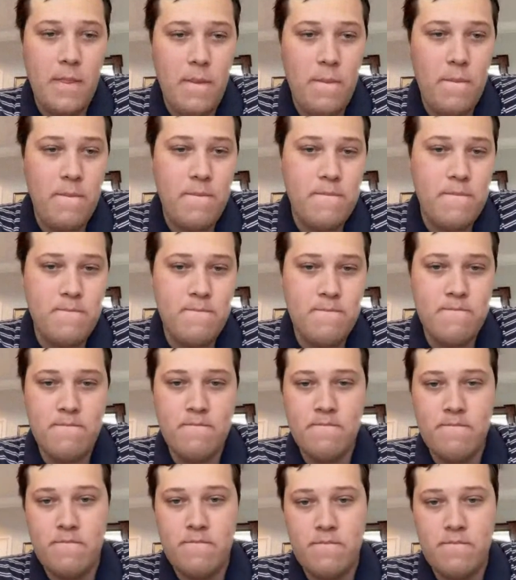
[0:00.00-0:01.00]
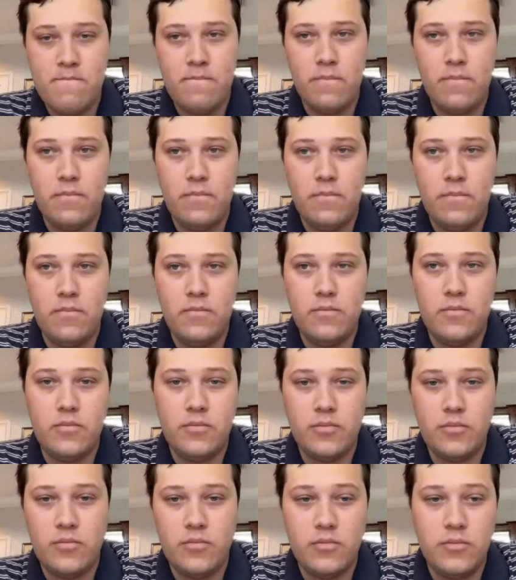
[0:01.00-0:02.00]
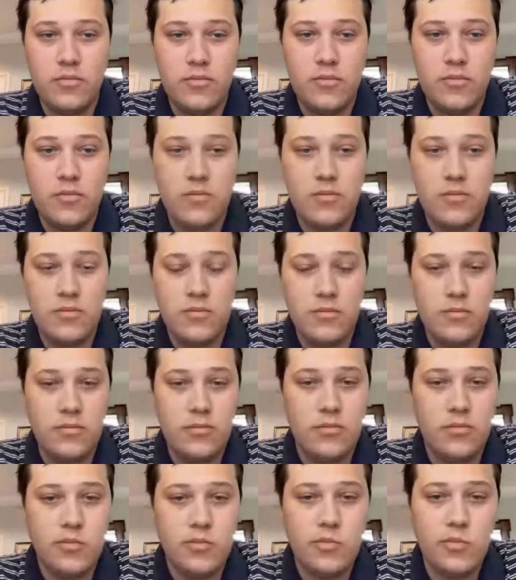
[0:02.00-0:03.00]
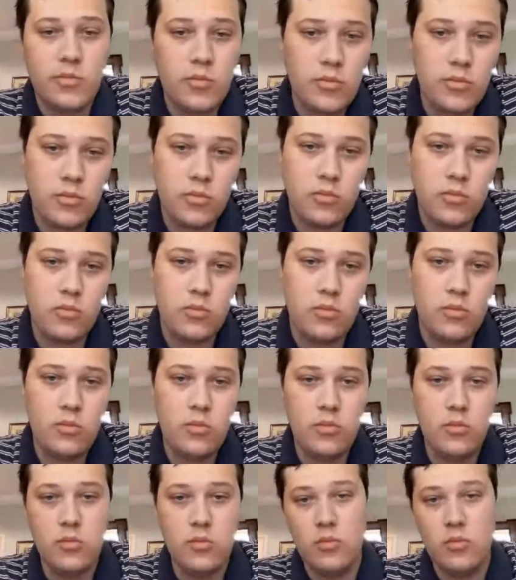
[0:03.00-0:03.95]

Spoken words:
(silent)